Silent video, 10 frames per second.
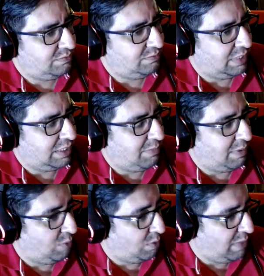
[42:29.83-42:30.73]

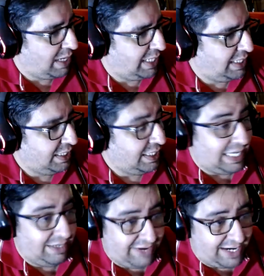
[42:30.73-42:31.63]
Mumbai.
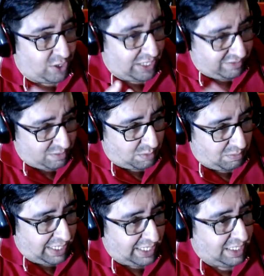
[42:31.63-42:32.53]
In fact, not even
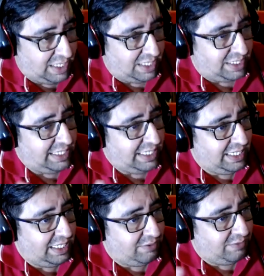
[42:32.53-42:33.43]
Mumbai.
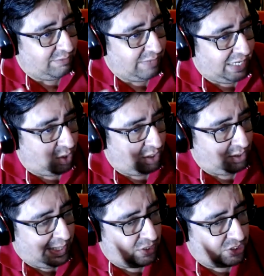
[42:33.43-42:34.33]
He went all the
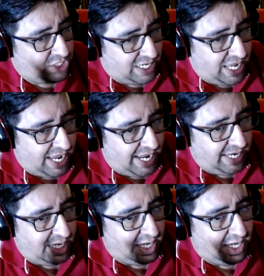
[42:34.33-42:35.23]
way to
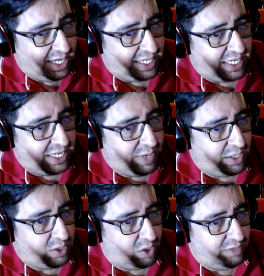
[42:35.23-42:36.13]
Chennai. He
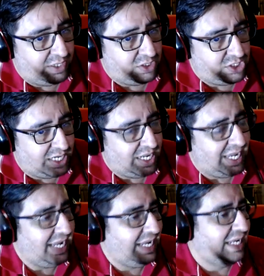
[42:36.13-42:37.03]
went all the way to
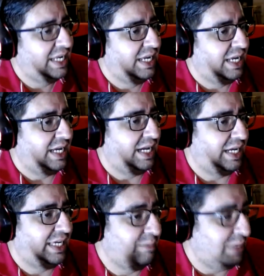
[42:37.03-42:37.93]
Chennai.
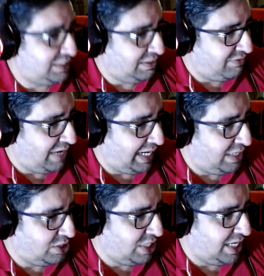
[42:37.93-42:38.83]
He missed the flight
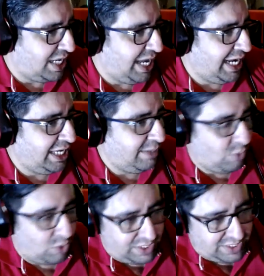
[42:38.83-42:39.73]
to Chennai. He
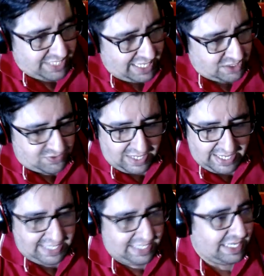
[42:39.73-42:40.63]
boarded the next
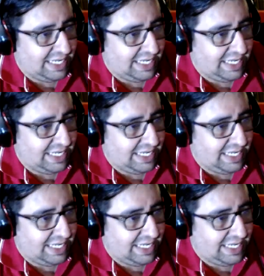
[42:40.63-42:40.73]
flight,